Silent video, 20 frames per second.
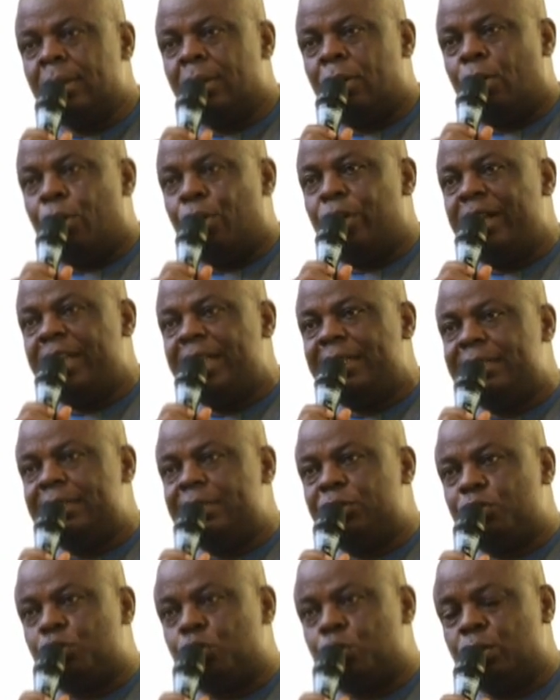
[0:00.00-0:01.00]
or
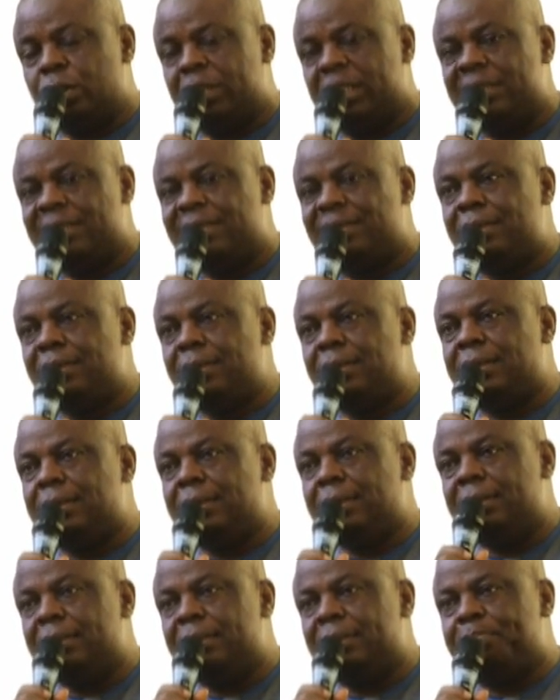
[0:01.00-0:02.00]
leading to this
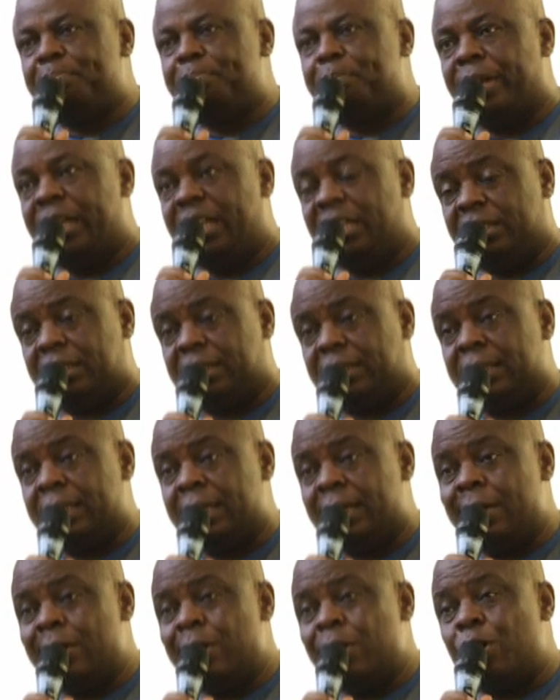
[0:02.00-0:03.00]
police
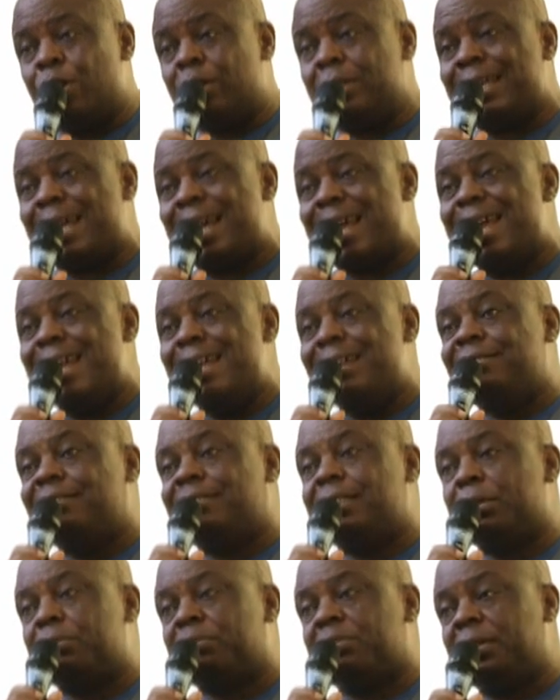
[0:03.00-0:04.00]
under
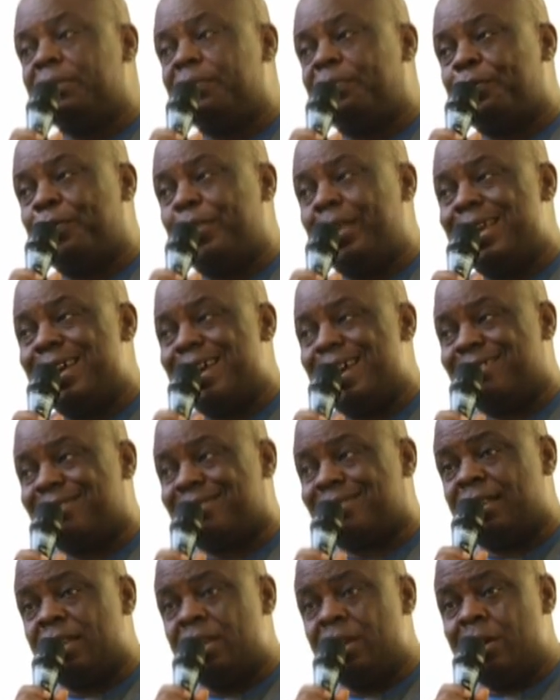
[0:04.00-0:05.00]
executive
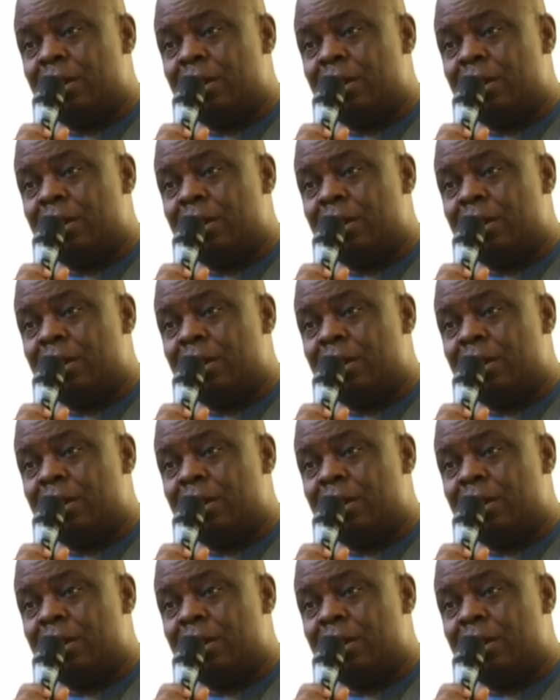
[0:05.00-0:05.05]
fears